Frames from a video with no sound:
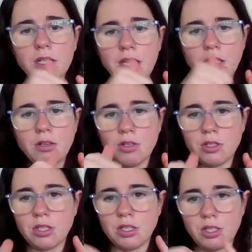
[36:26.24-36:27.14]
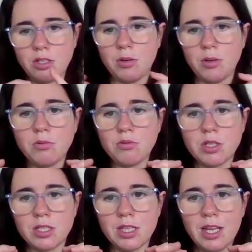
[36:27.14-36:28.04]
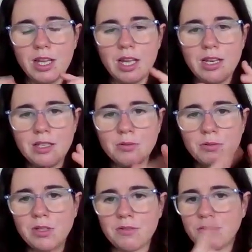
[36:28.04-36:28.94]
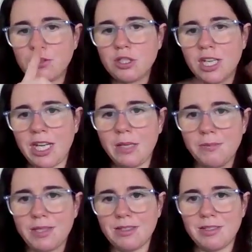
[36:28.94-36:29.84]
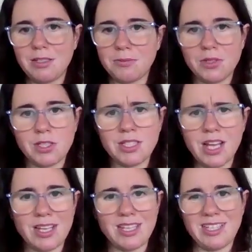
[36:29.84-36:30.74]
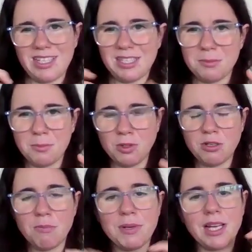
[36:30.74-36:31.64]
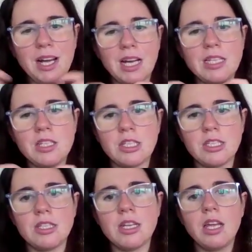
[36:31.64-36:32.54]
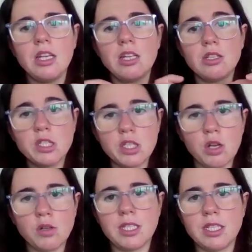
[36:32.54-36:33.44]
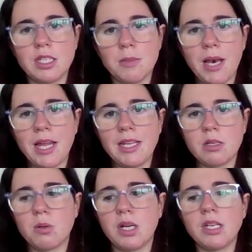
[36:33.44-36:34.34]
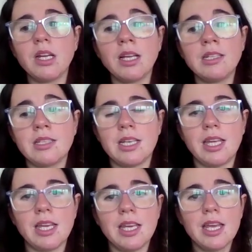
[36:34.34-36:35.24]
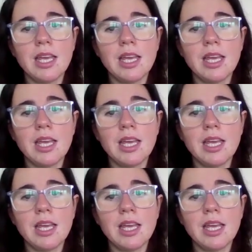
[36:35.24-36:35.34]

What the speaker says: that you can just, it's all different shapes and different sizes and whatnot, but it kind of just slots into place quite nicely.